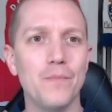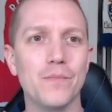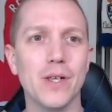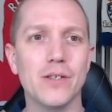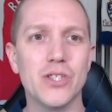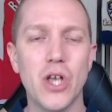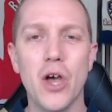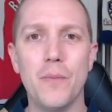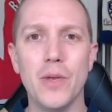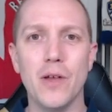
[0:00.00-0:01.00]

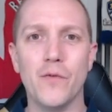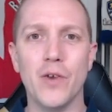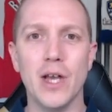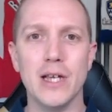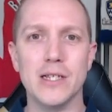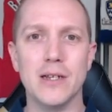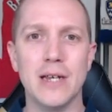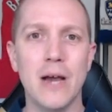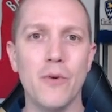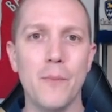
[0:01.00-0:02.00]
Serbia first.
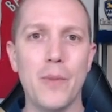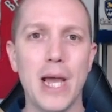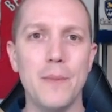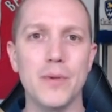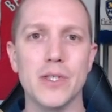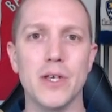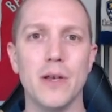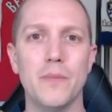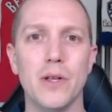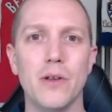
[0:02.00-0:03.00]
Now on paper
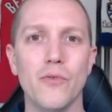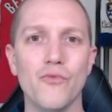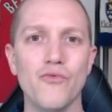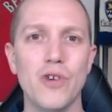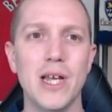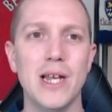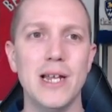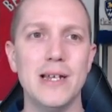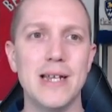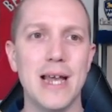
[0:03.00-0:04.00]
Serbia look
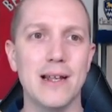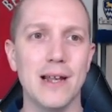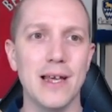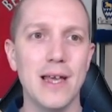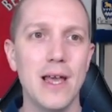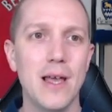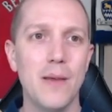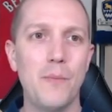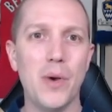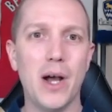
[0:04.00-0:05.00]
really deadly,
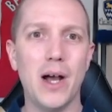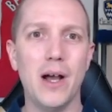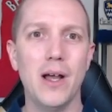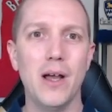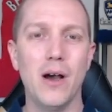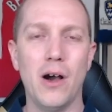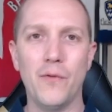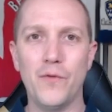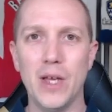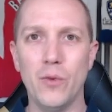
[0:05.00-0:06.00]
but I
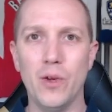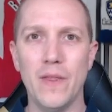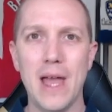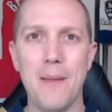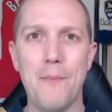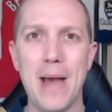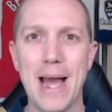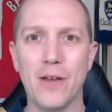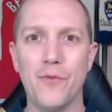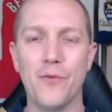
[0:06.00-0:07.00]
think with their
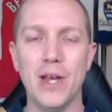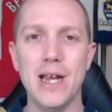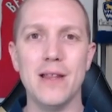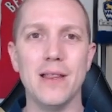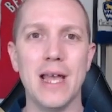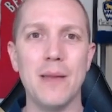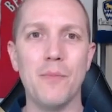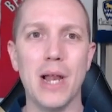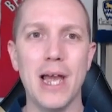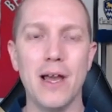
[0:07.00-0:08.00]
back three that they
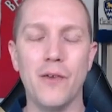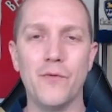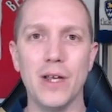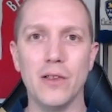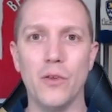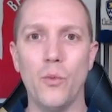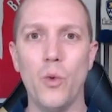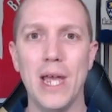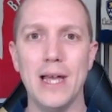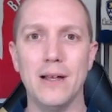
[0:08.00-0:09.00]
play, I think the
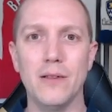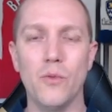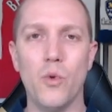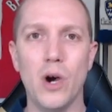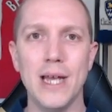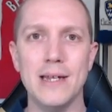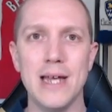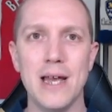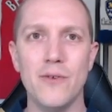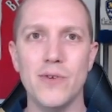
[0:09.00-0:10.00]
wide
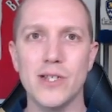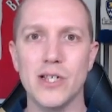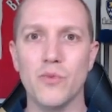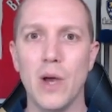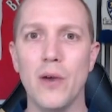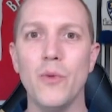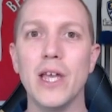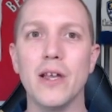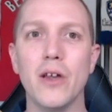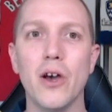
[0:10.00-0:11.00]
areas is where
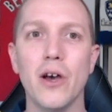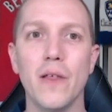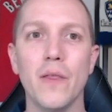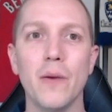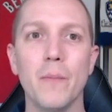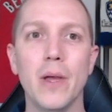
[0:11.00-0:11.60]
we can hurt them.